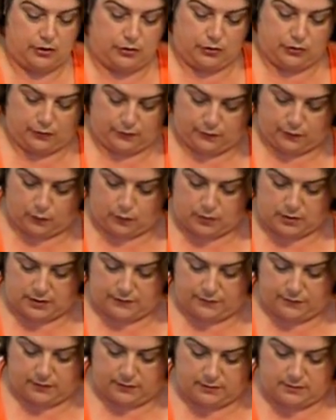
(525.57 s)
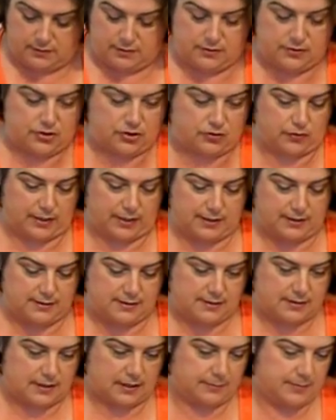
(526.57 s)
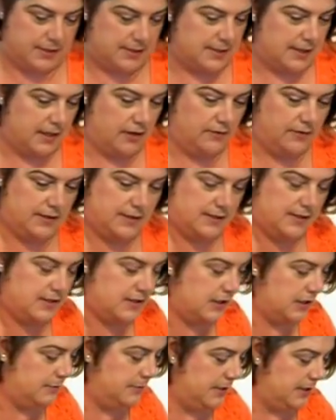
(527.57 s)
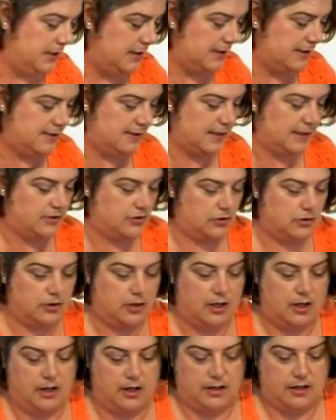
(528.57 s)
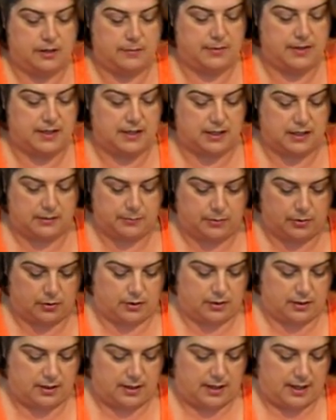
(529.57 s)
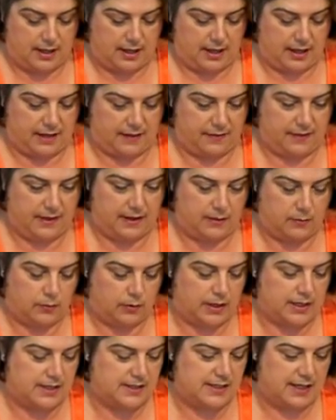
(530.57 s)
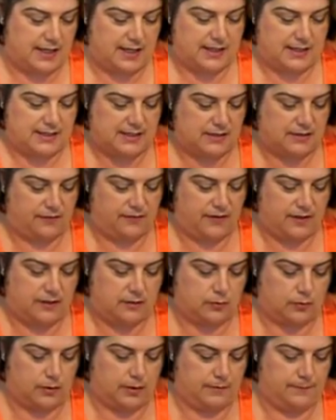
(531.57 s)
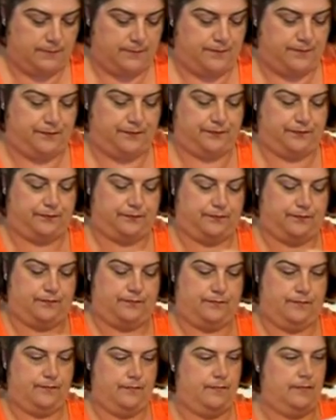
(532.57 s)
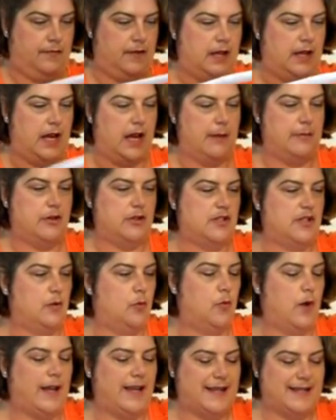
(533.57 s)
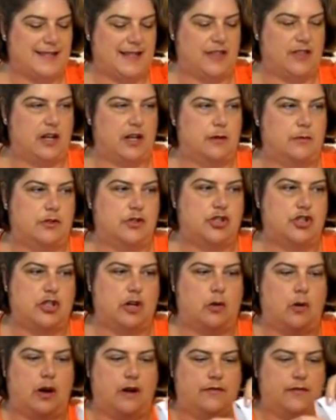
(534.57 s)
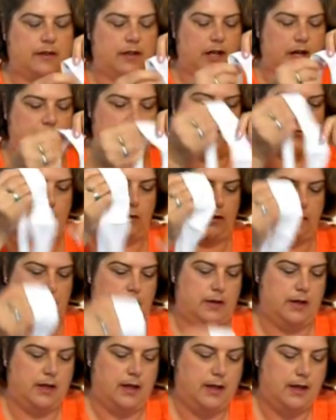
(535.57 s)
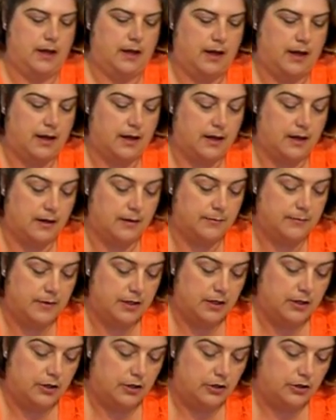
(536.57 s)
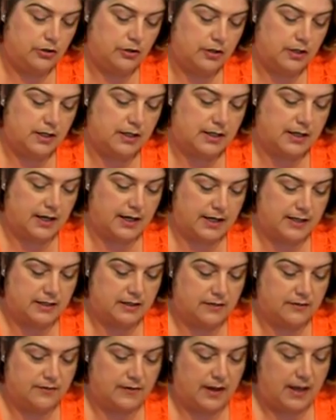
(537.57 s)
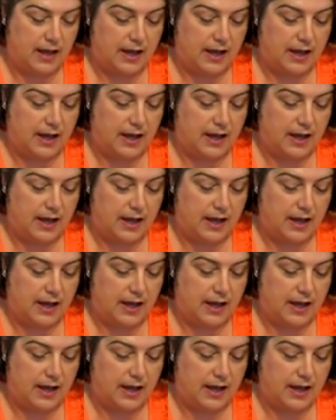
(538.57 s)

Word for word: your four different strands coming down. This is going to be the center, the beginning part. And then what I take is the fifth one, I'm using white because I thought it would show off a lot for you. Um, you're going to kind of,